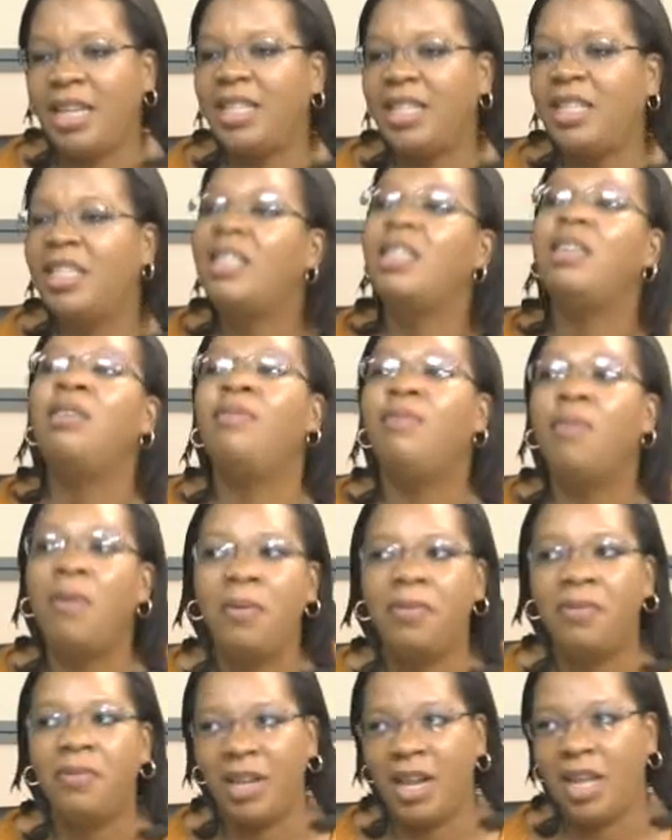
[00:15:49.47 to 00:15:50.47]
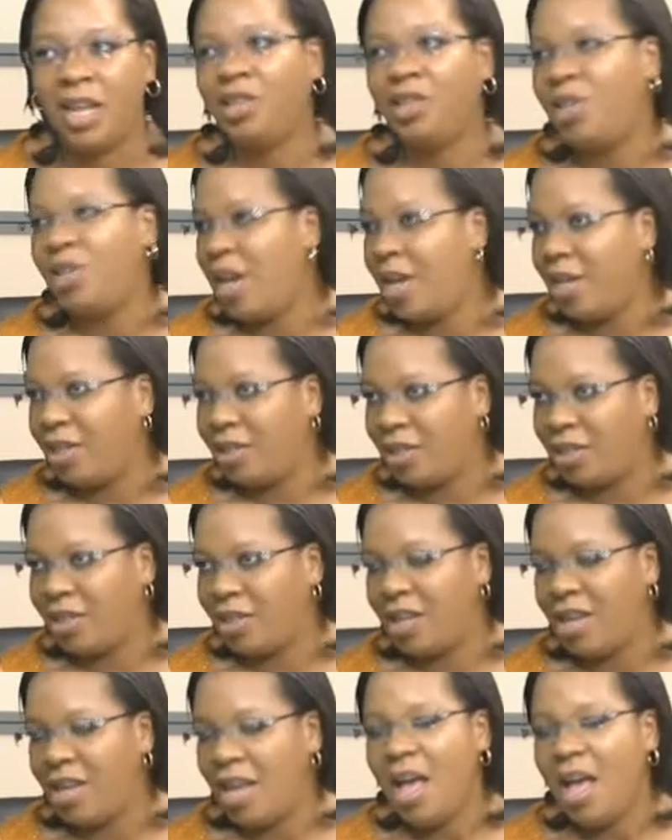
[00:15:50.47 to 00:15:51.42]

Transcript: it is evolving and changing.